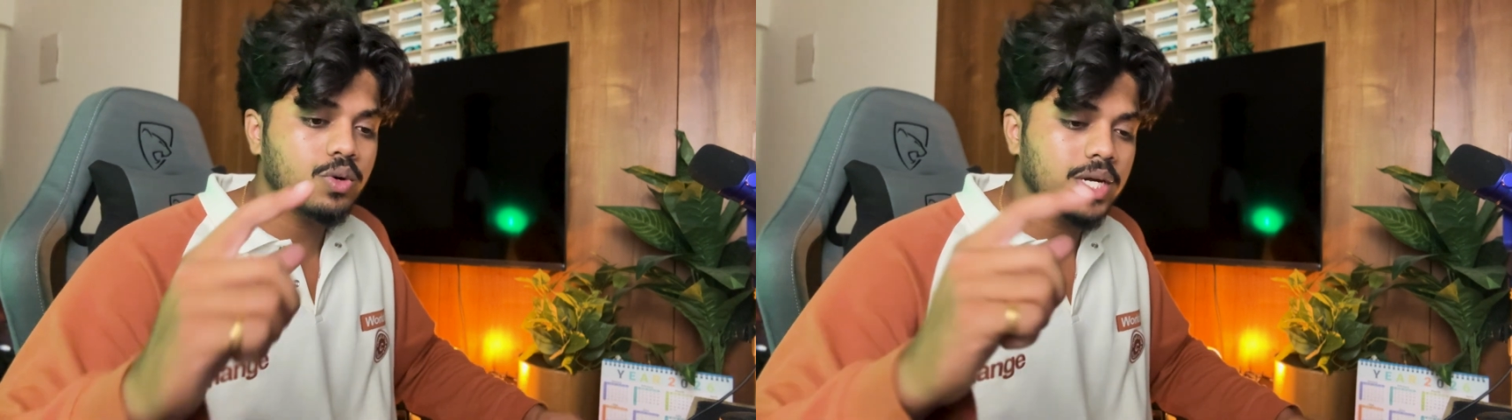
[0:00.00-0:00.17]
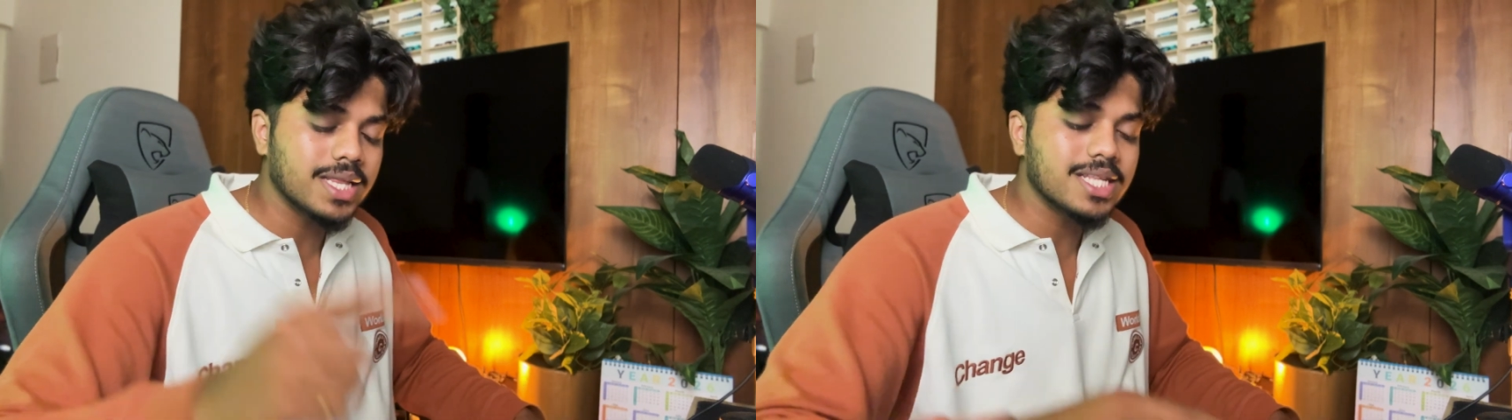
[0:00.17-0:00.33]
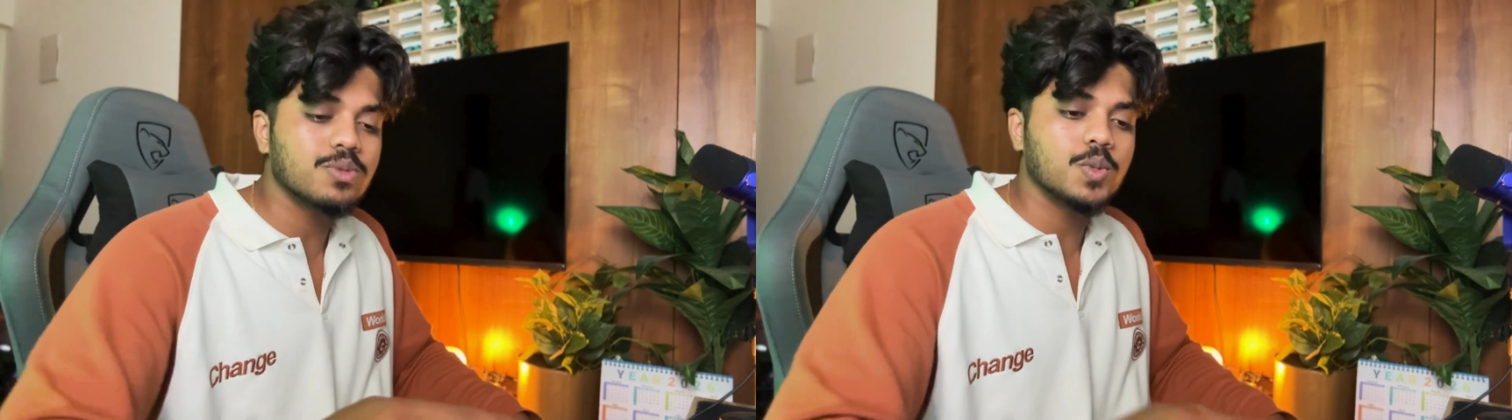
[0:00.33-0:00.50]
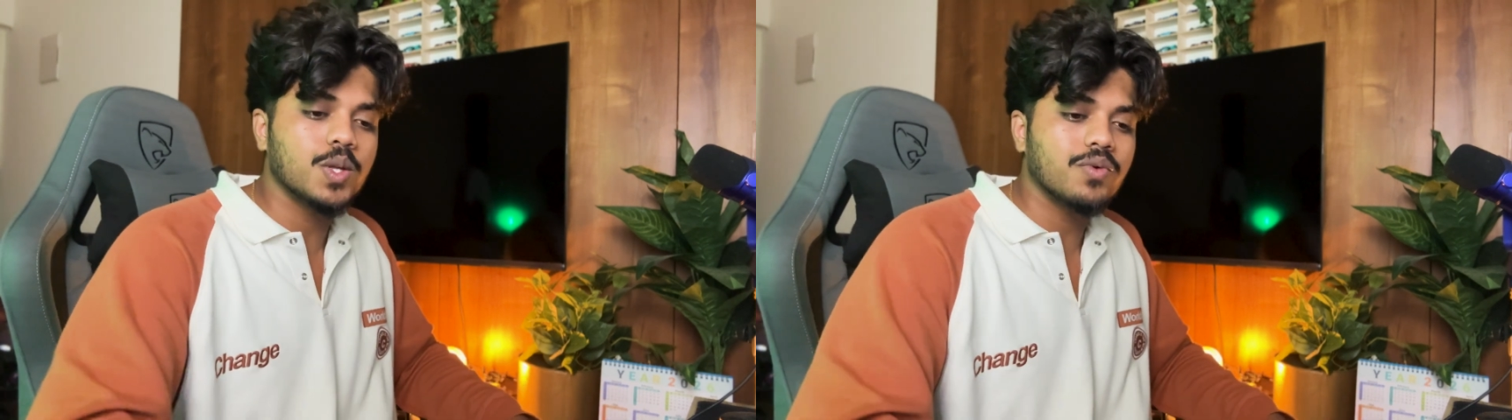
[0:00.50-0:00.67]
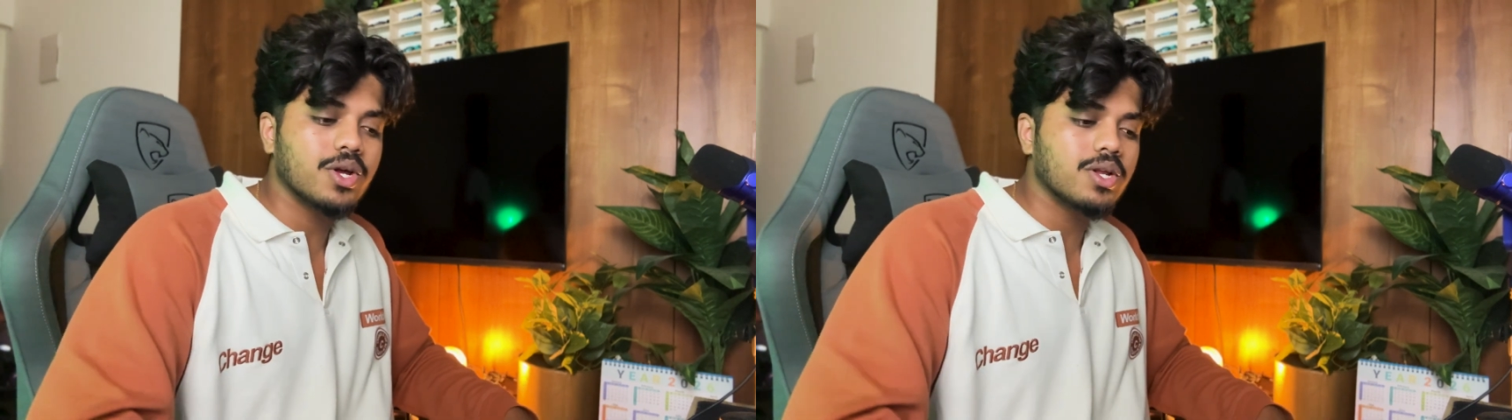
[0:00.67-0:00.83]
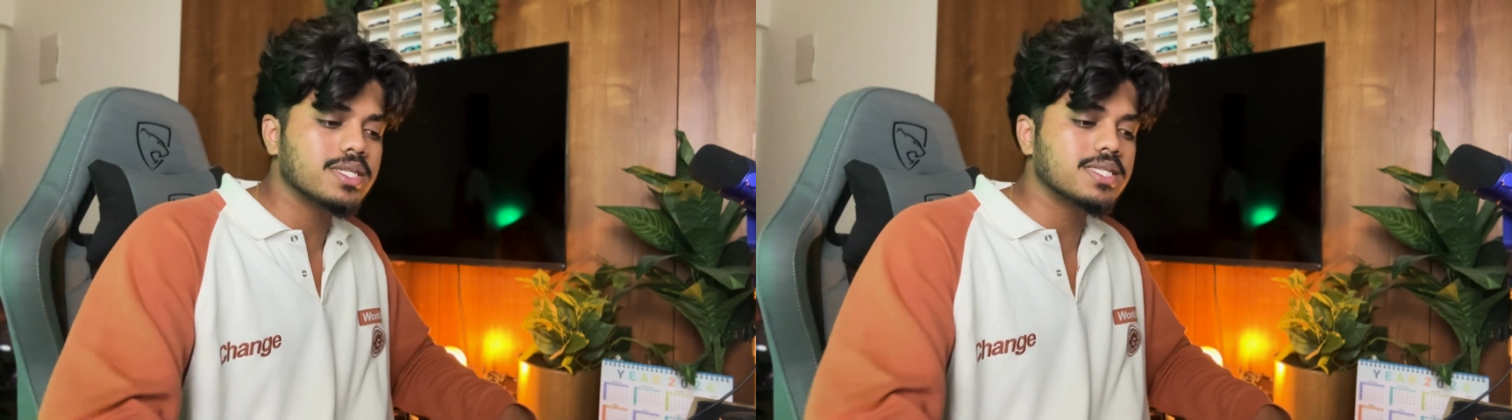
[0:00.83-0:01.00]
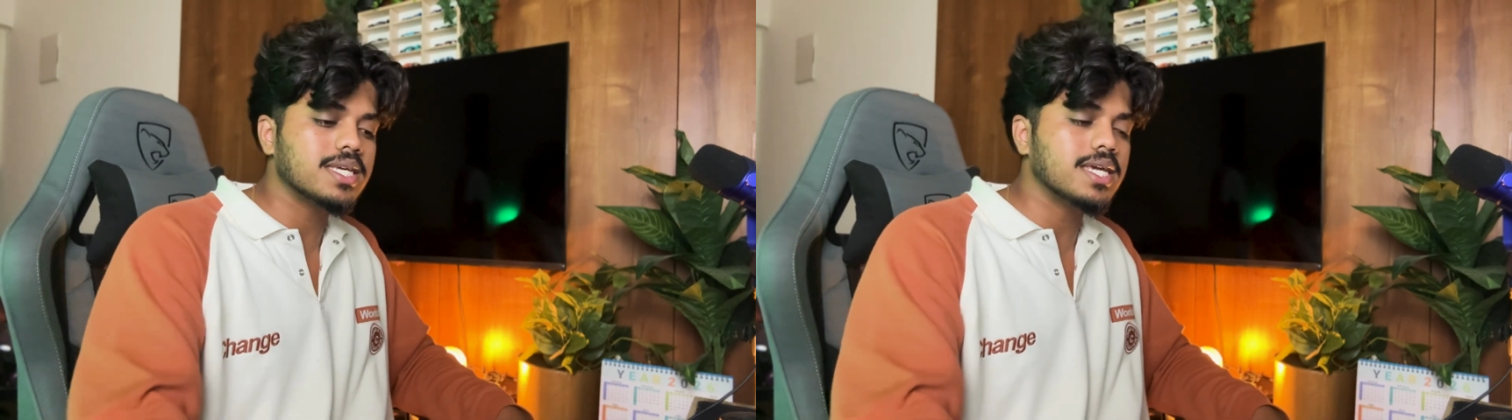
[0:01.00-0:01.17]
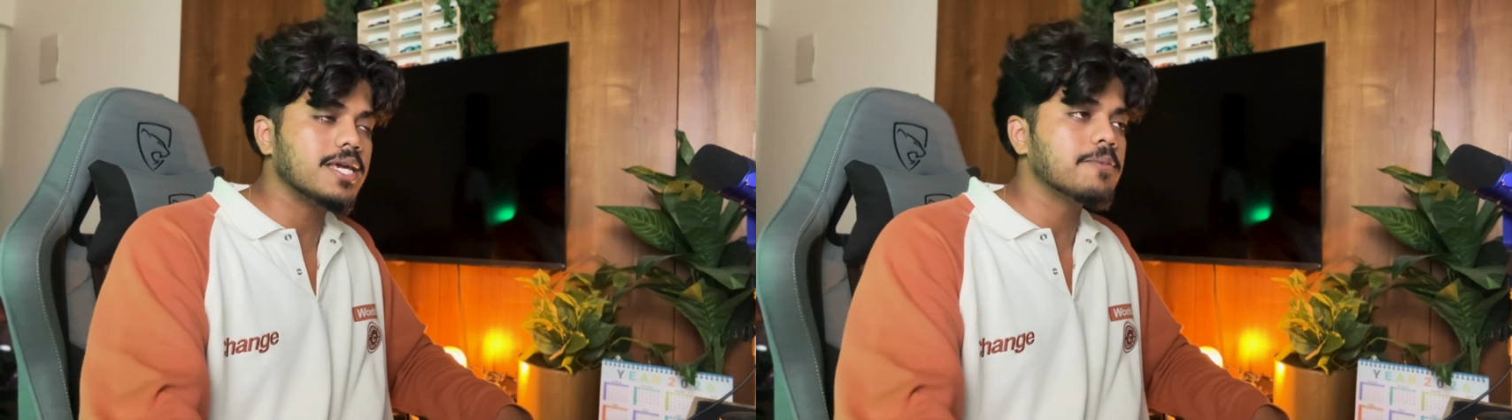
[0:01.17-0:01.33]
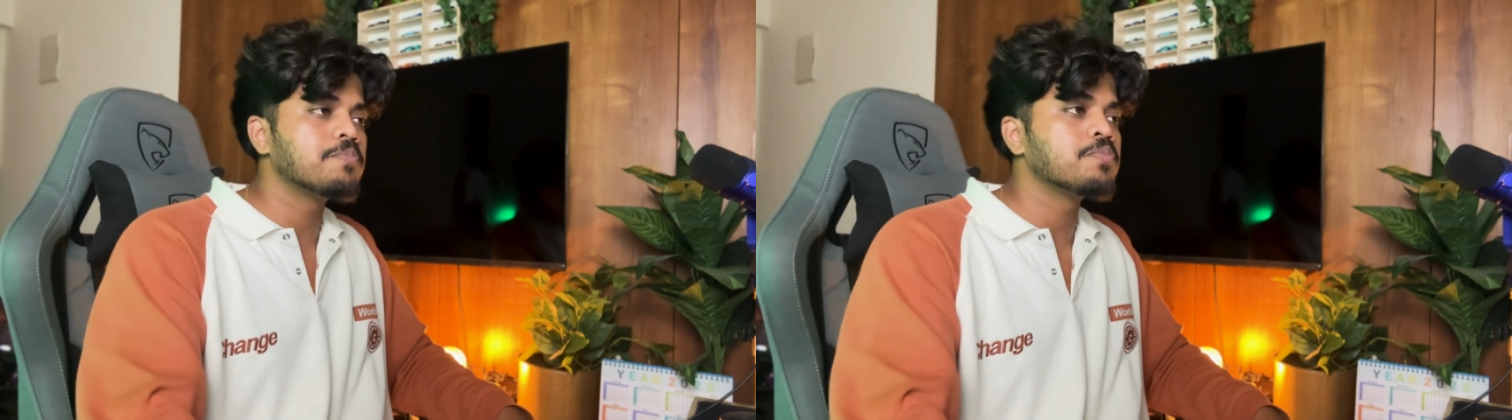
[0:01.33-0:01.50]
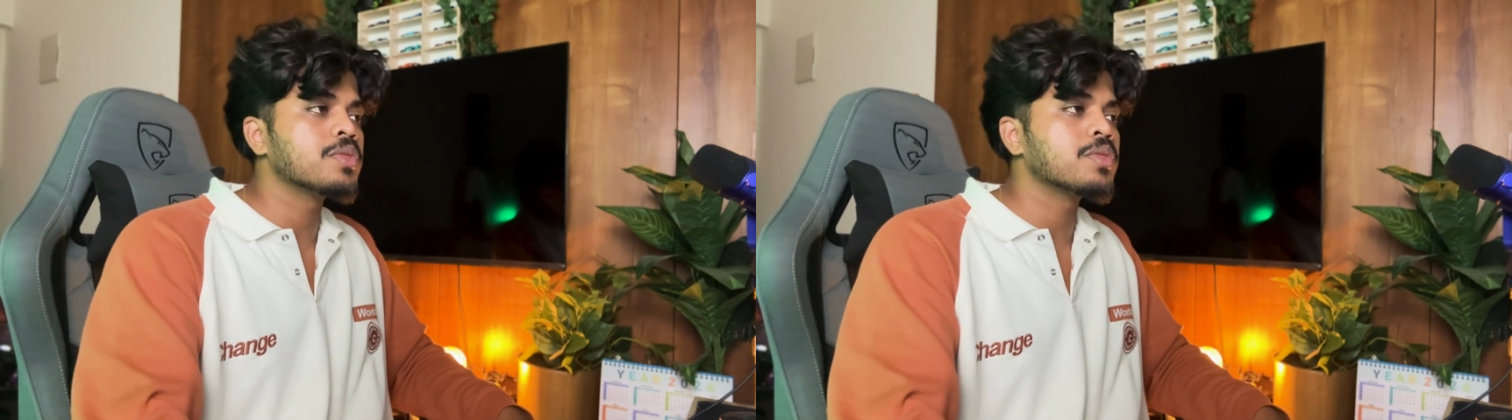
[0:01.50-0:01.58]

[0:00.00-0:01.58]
In this video, we're gonna see